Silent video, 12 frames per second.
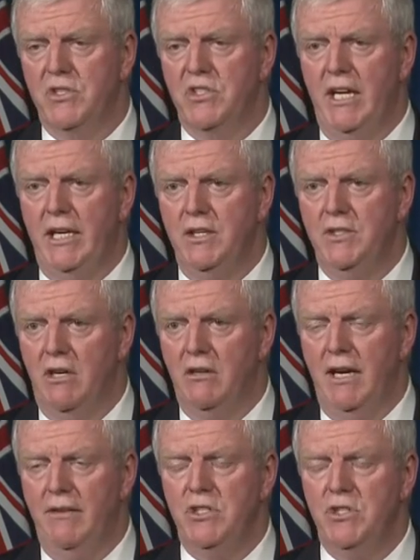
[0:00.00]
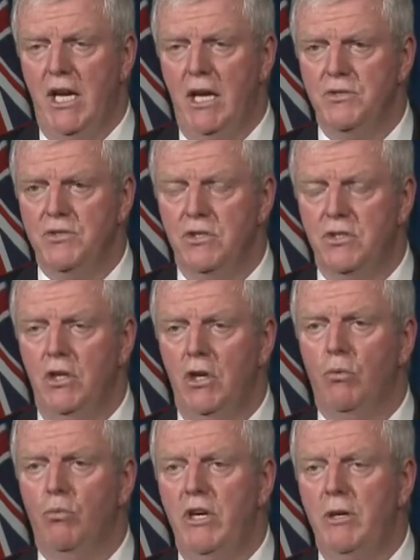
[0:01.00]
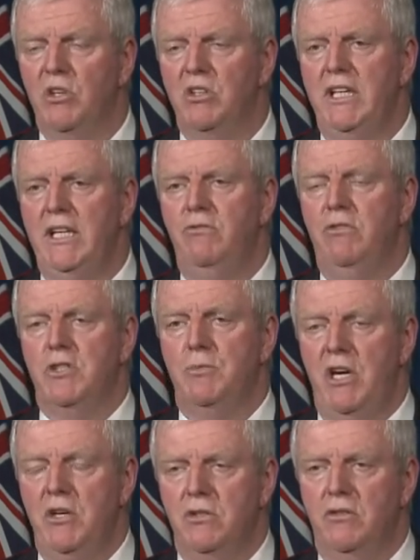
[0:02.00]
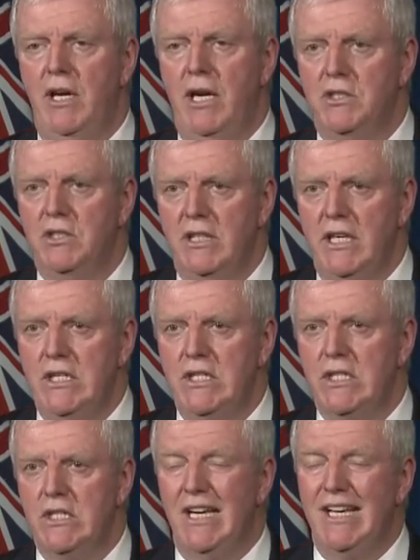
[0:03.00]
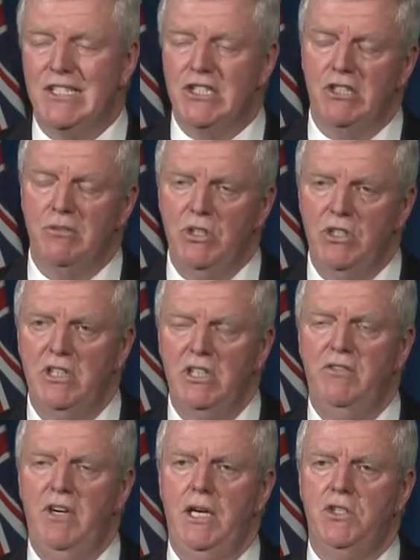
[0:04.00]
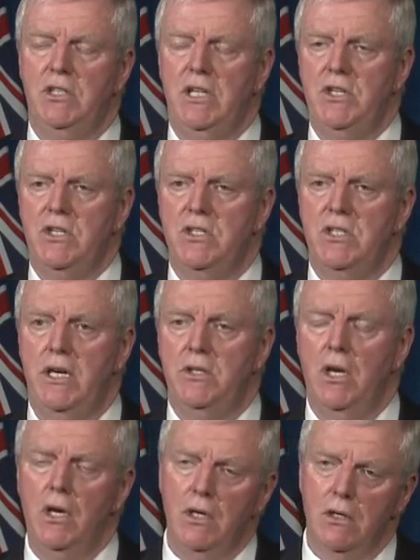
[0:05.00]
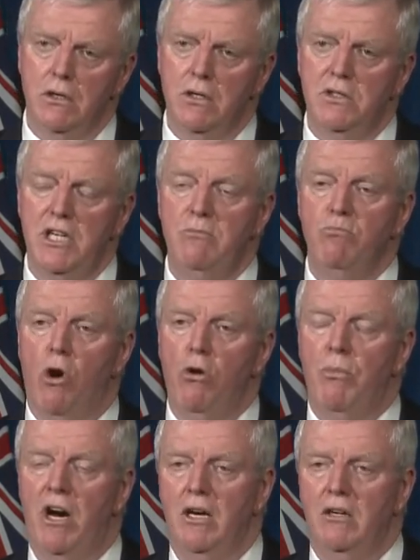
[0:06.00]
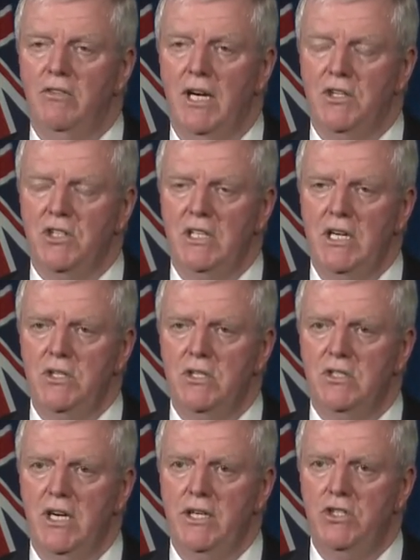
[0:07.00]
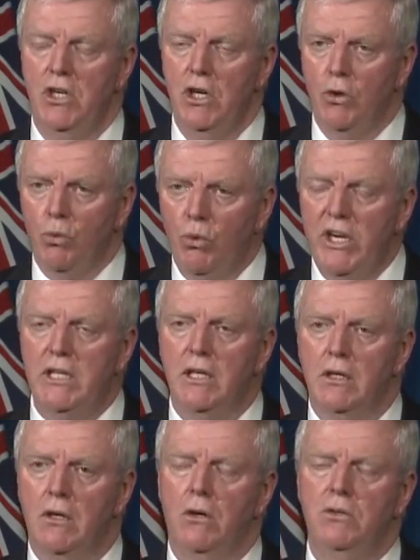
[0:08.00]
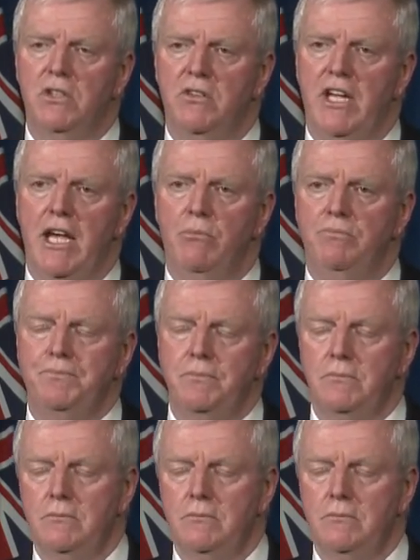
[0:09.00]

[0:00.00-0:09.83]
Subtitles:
settings that are having challenges, we believe with special vaccination sites, community vaccination sites, or indeed mobile vaccination sites, we can go to them